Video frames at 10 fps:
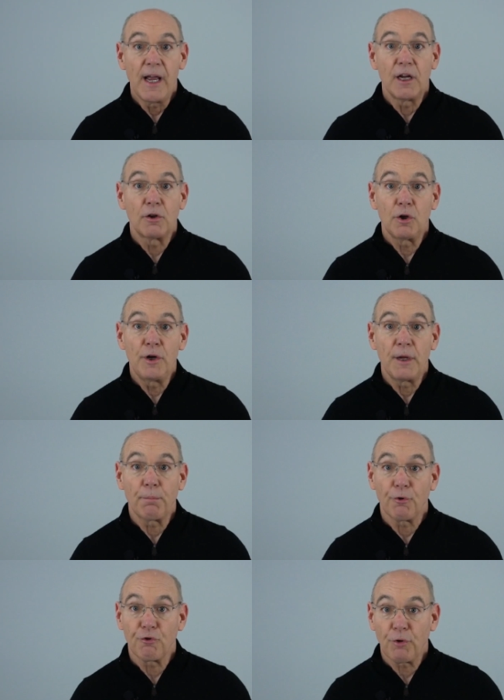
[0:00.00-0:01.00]
including
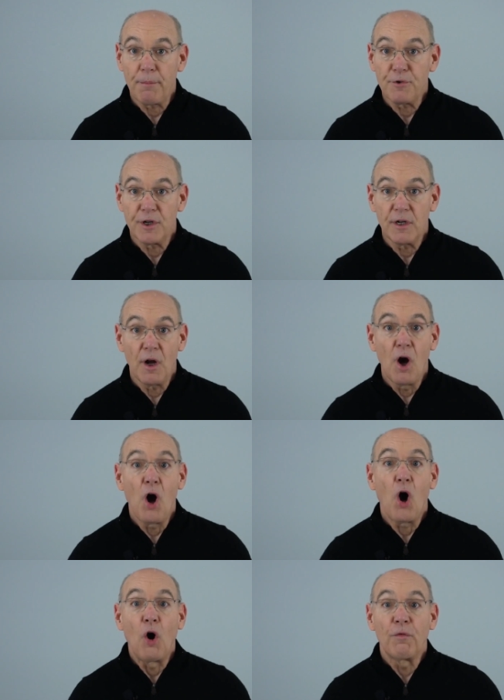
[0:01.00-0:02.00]
prescription,
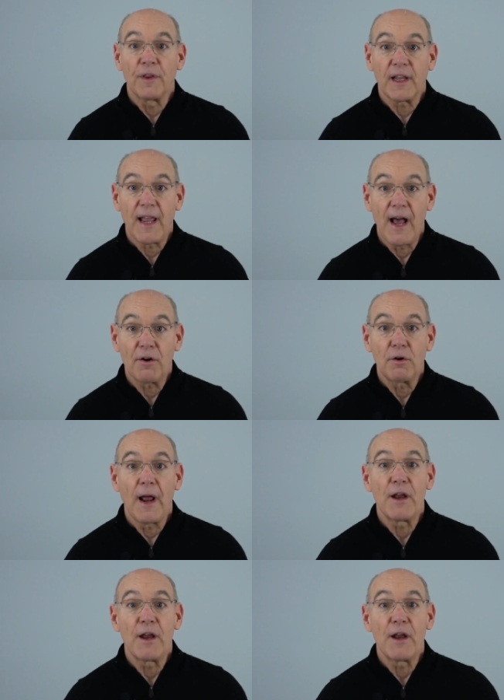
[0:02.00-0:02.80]
over-the-counter,